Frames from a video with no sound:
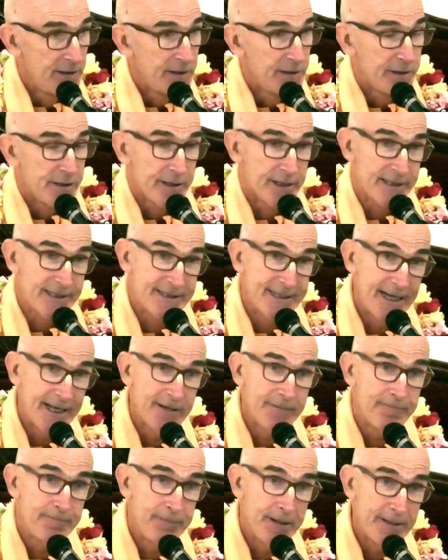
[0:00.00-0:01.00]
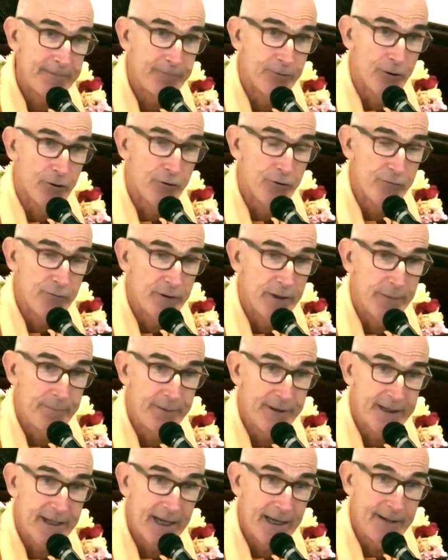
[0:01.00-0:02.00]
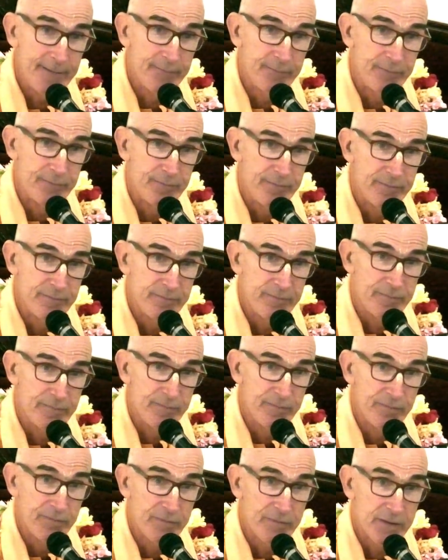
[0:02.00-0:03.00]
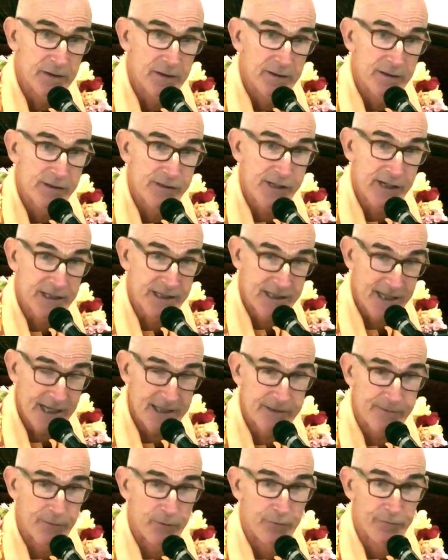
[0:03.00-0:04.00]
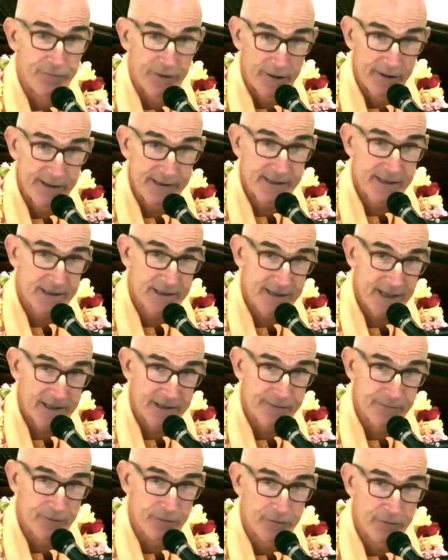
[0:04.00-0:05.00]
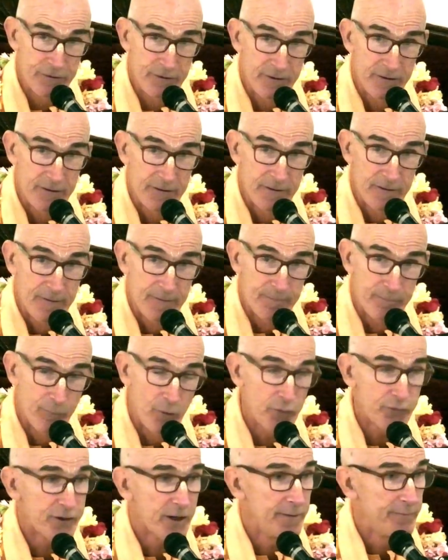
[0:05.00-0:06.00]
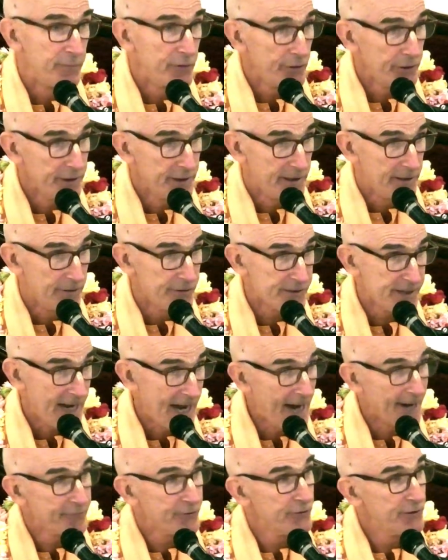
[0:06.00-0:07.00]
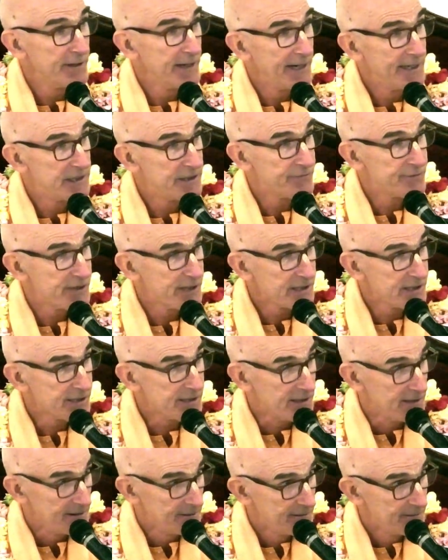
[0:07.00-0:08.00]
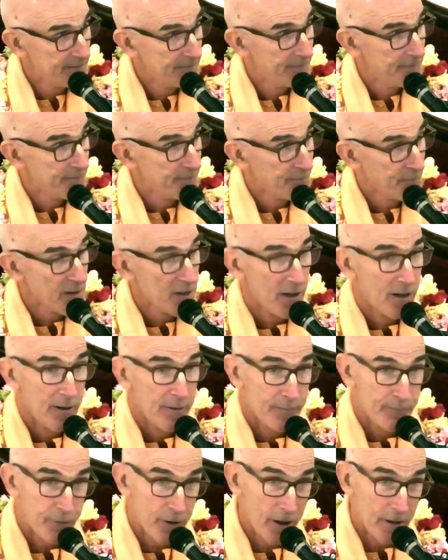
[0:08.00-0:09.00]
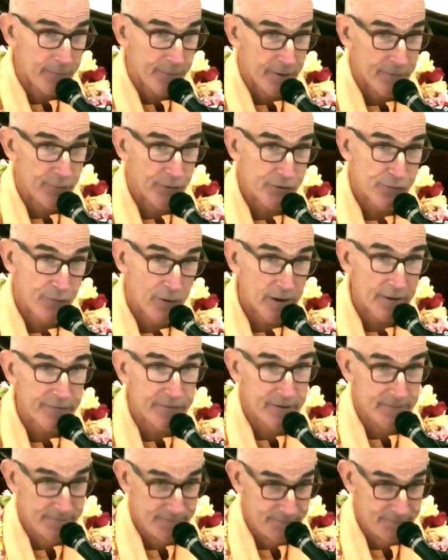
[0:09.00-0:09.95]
The 10 people that became successful, very successful, multimillionaires after the age of 60. Prabhupada was one of them.